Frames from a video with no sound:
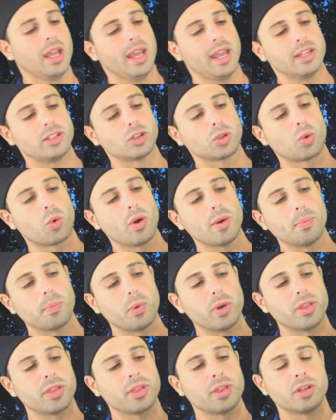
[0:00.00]
It's equipped
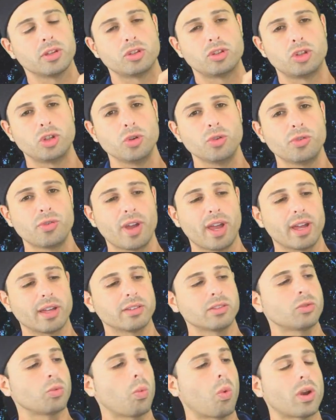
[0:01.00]
with two
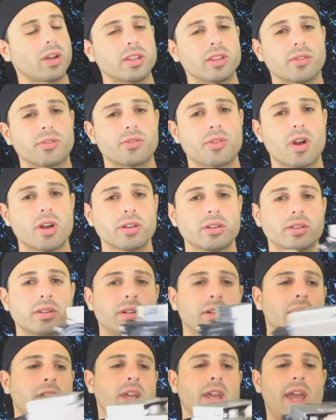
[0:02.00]
fans, one in the front
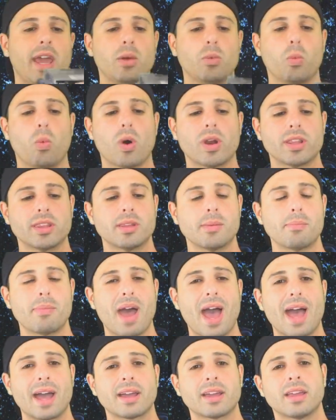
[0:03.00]
and one in the
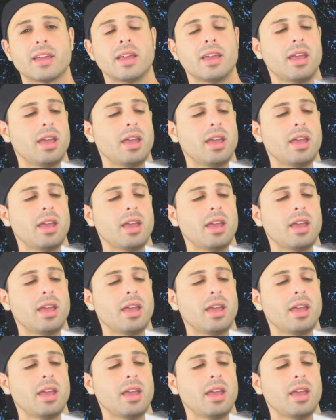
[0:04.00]
back.